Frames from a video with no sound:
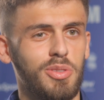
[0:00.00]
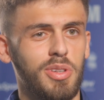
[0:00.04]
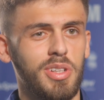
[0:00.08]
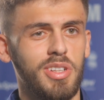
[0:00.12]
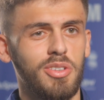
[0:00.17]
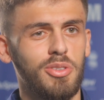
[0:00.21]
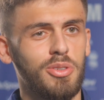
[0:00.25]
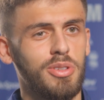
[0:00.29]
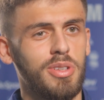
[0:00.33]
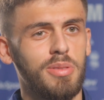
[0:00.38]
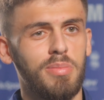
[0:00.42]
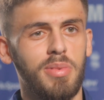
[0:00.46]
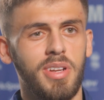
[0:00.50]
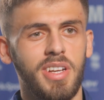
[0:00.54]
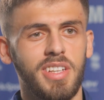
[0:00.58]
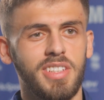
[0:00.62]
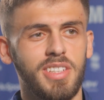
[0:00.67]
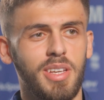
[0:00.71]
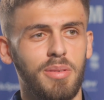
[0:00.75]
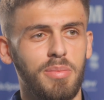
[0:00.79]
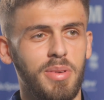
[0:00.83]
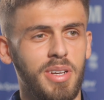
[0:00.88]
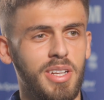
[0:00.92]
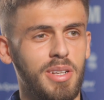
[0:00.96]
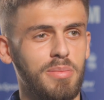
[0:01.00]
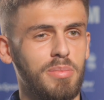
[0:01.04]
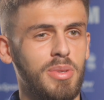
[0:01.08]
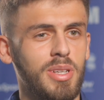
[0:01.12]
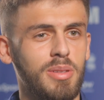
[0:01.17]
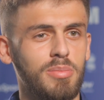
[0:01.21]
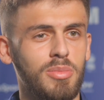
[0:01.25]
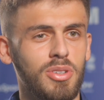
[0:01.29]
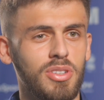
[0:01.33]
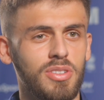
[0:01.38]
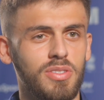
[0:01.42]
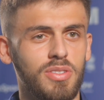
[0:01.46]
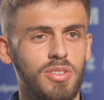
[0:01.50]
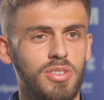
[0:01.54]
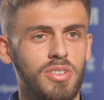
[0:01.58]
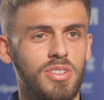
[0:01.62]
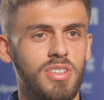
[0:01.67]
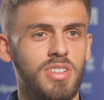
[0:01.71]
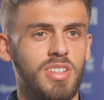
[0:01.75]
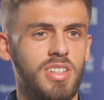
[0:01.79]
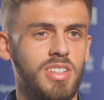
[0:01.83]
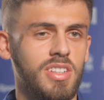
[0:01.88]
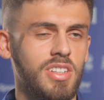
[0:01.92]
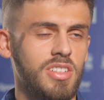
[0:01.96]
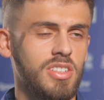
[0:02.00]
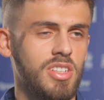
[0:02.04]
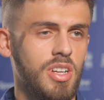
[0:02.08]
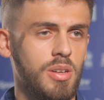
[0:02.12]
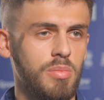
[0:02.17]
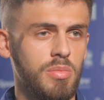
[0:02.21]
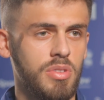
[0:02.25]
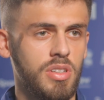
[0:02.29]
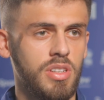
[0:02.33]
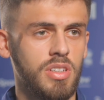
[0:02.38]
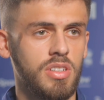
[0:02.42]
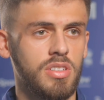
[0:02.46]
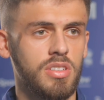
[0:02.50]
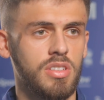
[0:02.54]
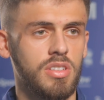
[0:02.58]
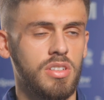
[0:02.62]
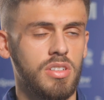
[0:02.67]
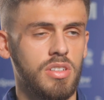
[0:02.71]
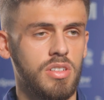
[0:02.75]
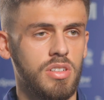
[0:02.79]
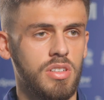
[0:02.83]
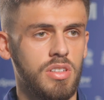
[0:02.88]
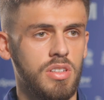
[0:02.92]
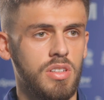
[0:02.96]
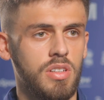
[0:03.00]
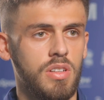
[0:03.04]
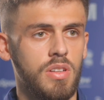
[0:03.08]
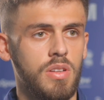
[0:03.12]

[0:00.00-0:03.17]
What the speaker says: what all the players get paid the big bucks for in the top league. So,